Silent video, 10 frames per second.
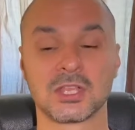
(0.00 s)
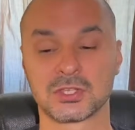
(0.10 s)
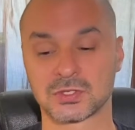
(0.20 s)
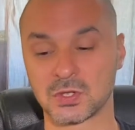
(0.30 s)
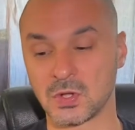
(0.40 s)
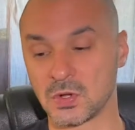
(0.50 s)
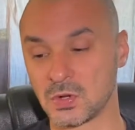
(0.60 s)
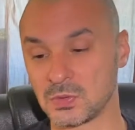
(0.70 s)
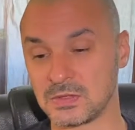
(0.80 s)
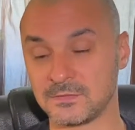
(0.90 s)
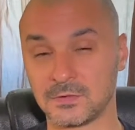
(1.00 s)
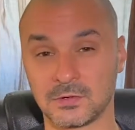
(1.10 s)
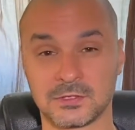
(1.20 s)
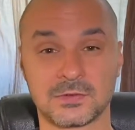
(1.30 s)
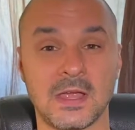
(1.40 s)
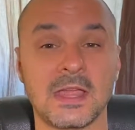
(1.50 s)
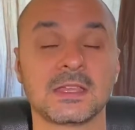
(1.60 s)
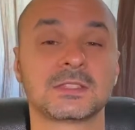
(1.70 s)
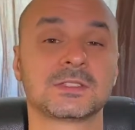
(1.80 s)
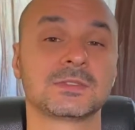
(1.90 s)
So if you're
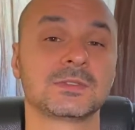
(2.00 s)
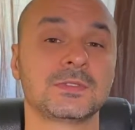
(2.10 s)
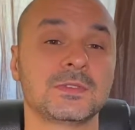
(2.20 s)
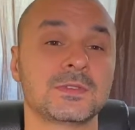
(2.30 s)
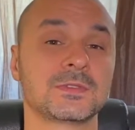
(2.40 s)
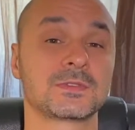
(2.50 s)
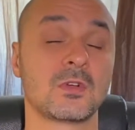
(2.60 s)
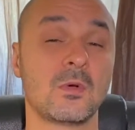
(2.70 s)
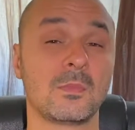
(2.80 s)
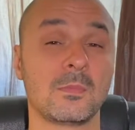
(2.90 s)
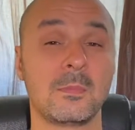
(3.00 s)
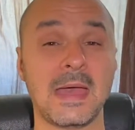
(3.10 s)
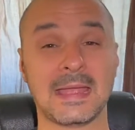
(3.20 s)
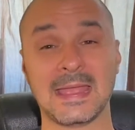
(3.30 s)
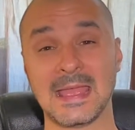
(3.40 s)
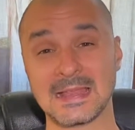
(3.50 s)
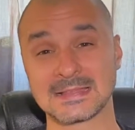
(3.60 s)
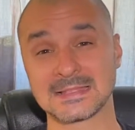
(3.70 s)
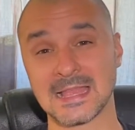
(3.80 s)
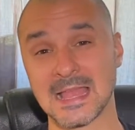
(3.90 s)
trying to use open back
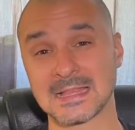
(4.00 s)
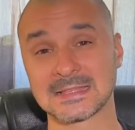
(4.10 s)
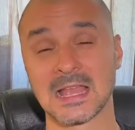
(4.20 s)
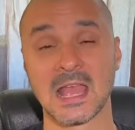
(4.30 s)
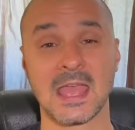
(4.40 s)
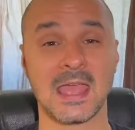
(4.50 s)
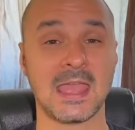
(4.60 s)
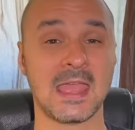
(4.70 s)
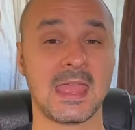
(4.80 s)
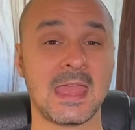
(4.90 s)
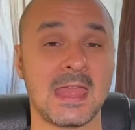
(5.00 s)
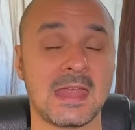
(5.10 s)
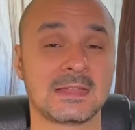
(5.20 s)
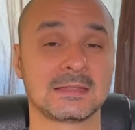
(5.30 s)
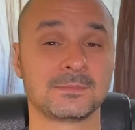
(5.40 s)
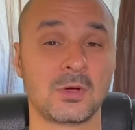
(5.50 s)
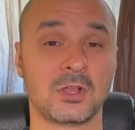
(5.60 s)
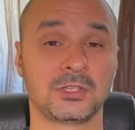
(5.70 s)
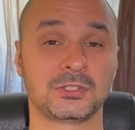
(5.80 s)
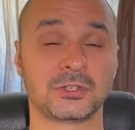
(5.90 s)
headsets and
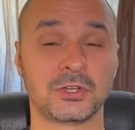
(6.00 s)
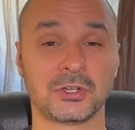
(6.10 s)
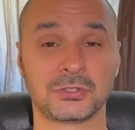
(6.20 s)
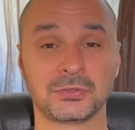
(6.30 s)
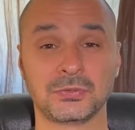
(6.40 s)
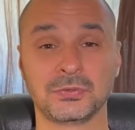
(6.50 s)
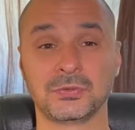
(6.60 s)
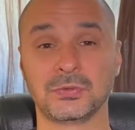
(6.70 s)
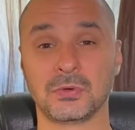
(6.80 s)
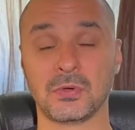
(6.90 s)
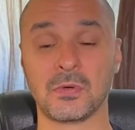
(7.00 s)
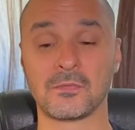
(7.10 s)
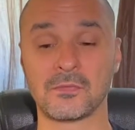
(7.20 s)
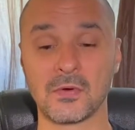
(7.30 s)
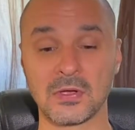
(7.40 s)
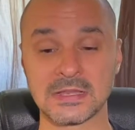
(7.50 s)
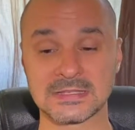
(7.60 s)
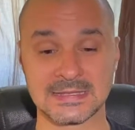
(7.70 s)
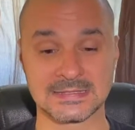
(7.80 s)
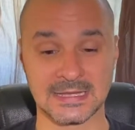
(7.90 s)
monitor to your own
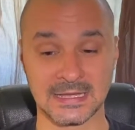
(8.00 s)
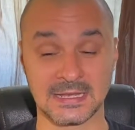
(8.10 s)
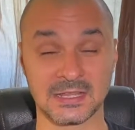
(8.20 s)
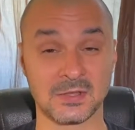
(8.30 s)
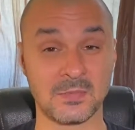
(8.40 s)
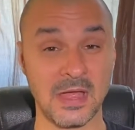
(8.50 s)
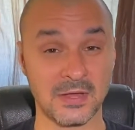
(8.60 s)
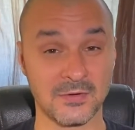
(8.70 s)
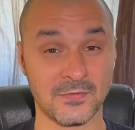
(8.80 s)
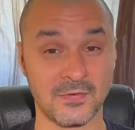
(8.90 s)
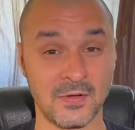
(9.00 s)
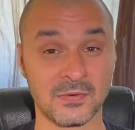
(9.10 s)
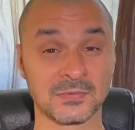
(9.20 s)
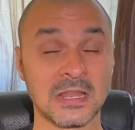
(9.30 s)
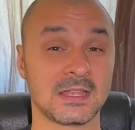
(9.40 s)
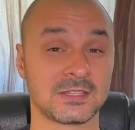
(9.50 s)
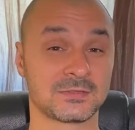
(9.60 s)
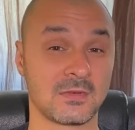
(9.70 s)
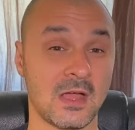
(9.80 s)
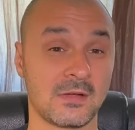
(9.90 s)
voice singing in the microphone that
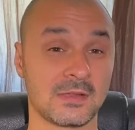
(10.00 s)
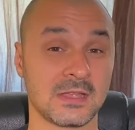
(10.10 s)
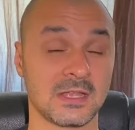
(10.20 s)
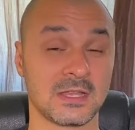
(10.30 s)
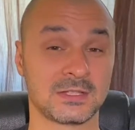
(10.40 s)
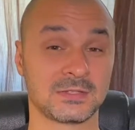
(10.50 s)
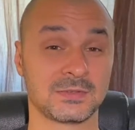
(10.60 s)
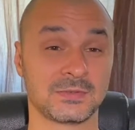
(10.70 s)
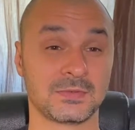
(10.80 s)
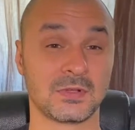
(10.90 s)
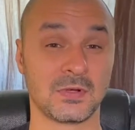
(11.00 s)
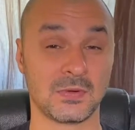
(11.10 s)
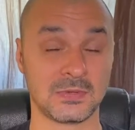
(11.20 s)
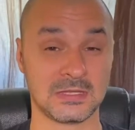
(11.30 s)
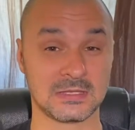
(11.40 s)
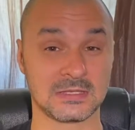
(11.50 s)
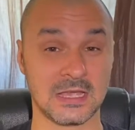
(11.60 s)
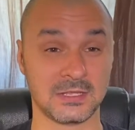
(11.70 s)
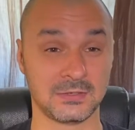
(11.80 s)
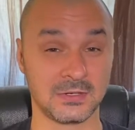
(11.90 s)
is routed to go
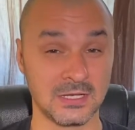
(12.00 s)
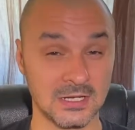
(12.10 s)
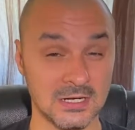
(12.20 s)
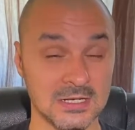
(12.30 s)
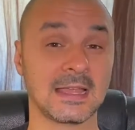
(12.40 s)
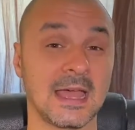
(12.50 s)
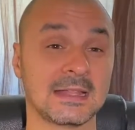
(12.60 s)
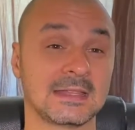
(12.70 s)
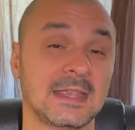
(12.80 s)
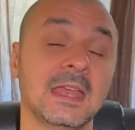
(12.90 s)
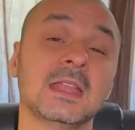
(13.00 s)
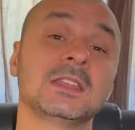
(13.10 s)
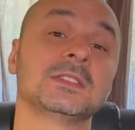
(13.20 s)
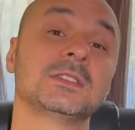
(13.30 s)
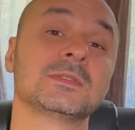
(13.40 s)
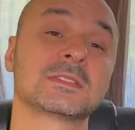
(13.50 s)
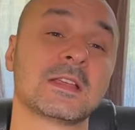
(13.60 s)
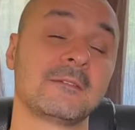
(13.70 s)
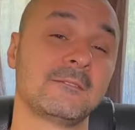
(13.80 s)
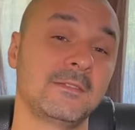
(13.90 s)
inside your ears, that can induce
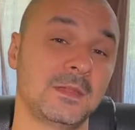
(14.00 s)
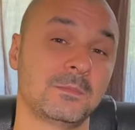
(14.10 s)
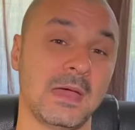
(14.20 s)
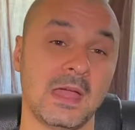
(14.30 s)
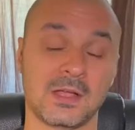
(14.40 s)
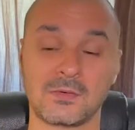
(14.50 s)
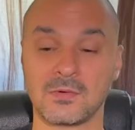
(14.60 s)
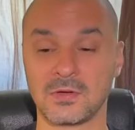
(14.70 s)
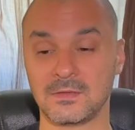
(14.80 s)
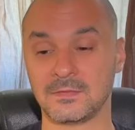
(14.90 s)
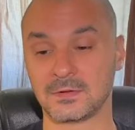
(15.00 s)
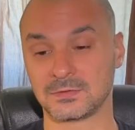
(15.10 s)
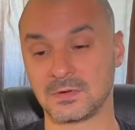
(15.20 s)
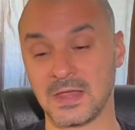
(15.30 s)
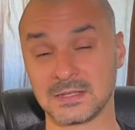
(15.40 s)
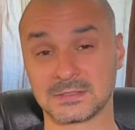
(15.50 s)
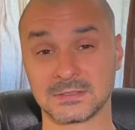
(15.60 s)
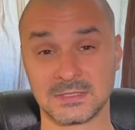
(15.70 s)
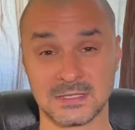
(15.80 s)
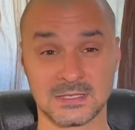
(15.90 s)
feedback. Or if you're trying to
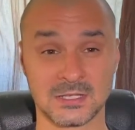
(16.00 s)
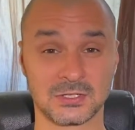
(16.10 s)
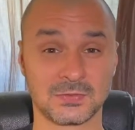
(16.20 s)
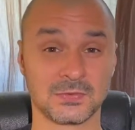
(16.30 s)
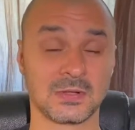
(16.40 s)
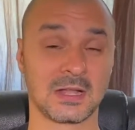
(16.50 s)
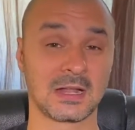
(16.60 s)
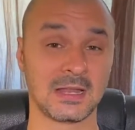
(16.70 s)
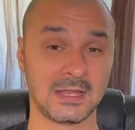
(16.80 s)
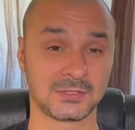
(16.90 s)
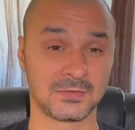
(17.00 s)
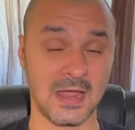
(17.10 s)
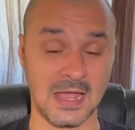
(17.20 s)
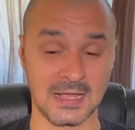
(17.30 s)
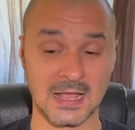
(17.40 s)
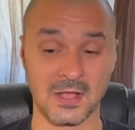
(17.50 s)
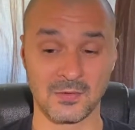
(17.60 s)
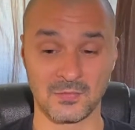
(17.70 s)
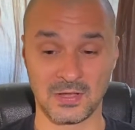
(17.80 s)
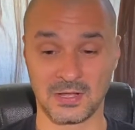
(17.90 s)
listen to a click track
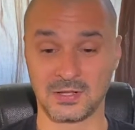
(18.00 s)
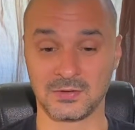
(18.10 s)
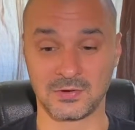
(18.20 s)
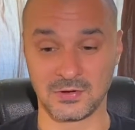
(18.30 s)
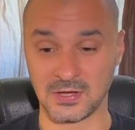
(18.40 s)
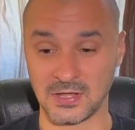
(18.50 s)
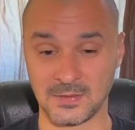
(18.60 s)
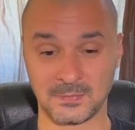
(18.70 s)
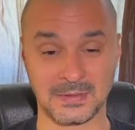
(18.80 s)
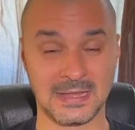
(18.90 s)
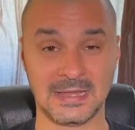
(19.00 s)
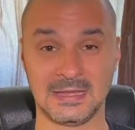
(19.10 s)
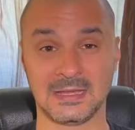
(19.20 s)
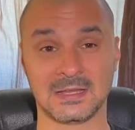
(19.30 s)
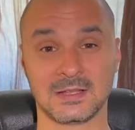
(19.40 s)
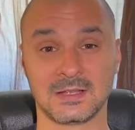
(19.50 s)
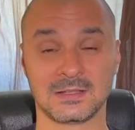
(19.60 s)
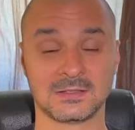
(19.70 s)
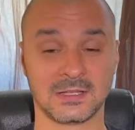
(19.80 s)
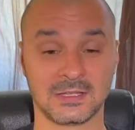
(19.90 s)
while you're playing
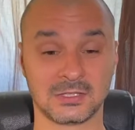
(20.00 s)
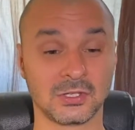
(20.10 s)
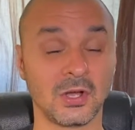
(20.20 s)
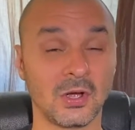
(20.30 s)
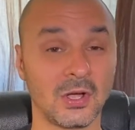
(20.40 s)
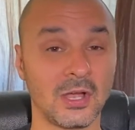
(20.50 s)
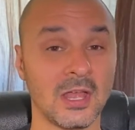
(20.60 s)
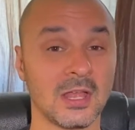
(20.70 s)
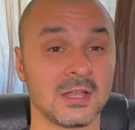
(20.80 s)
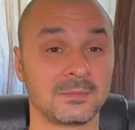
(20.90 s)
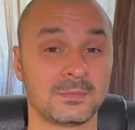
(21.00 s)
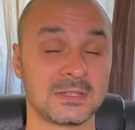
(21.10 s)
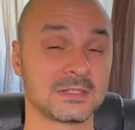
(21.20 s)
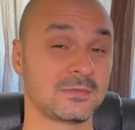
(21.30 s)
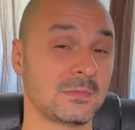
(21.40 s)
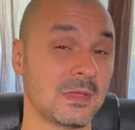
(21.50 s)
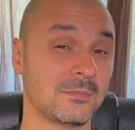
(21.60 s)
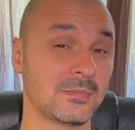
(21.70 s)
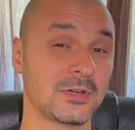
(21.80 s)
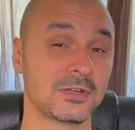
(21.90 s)
the guitar, please
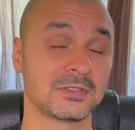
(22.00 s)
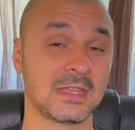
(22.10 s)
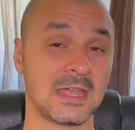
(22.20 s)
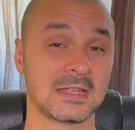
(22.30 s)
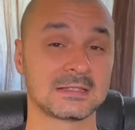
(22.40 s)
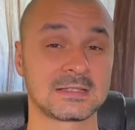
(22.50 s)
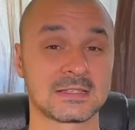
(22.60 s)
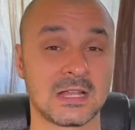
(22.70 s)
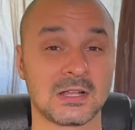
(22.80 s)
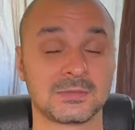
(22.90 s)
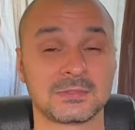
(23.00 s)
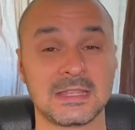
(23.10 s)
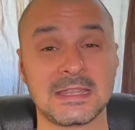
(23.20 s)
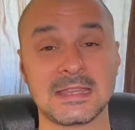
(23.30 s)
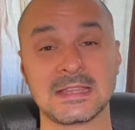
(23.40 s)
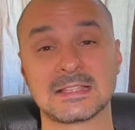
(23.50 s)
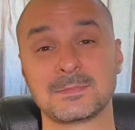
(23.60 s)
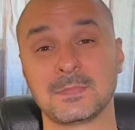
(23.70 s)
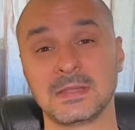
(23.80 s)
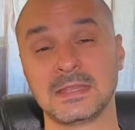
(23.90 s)
remember that the sound is
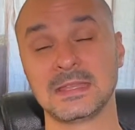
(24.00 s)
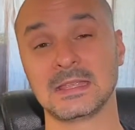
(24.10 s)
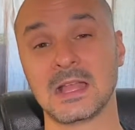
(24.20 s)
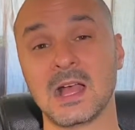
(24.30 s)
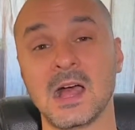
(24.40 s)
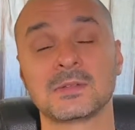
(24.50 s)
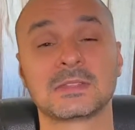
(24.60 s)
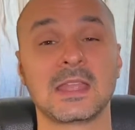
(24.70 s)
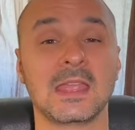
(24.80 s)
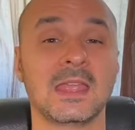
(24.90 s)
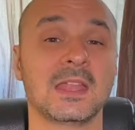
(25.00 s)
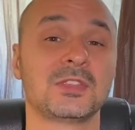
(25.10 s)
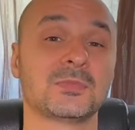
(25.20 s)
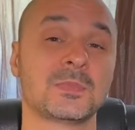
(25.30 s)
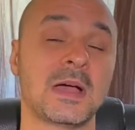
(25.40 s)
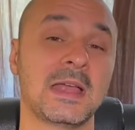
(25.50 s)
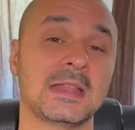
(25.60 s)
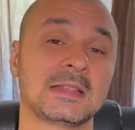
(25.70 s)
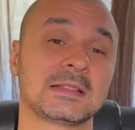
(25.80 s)
bleeding out, and you might